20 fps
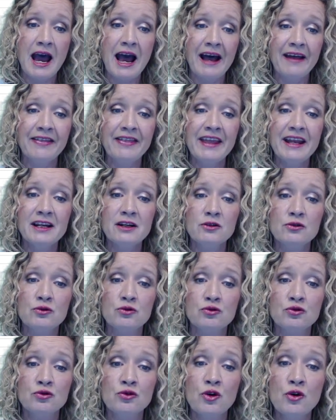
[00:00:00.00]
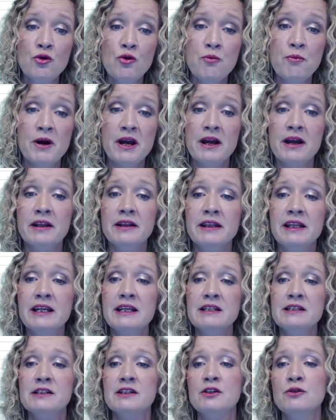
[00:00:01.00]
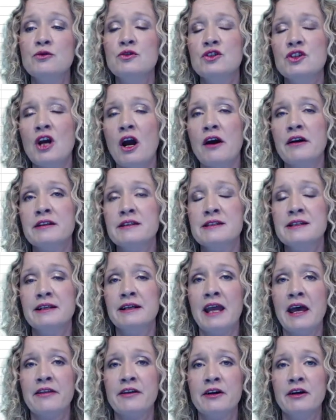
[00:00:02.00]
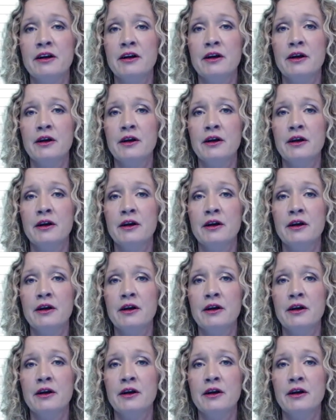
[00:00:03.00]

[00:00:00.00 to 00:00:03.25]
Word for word: and then group these two charts together.